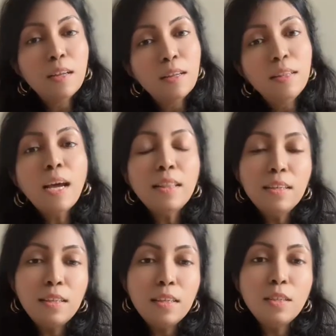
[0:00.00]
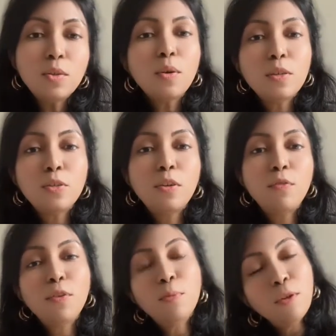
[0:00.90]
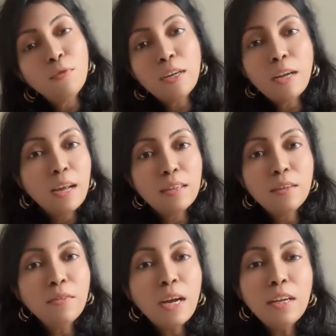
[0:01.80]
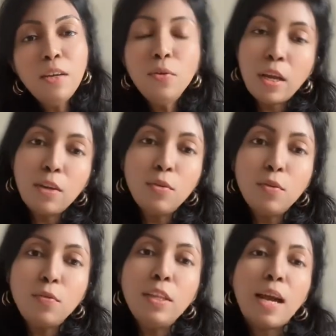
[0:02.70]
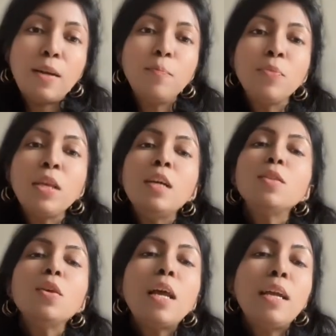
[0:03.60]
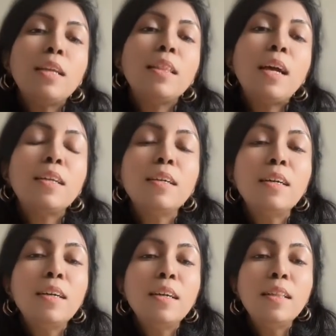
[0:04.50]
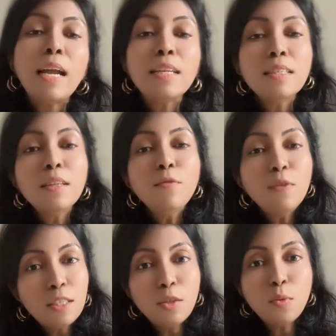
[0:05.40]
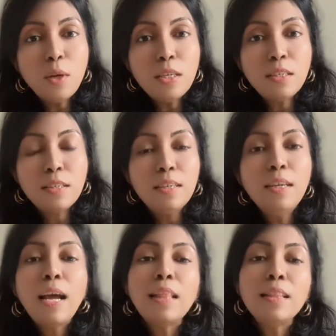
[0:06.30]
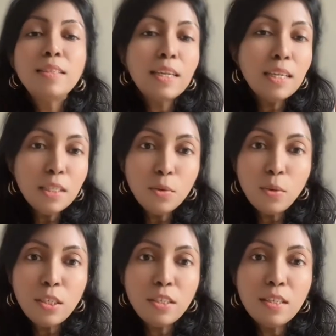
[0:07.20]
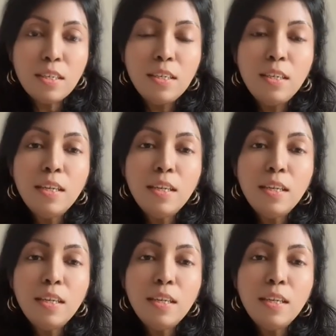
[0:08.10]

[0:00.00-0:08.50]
the other things also. If you prefer narrative writing, you can go for that. So like that, that is the first question. And the second question,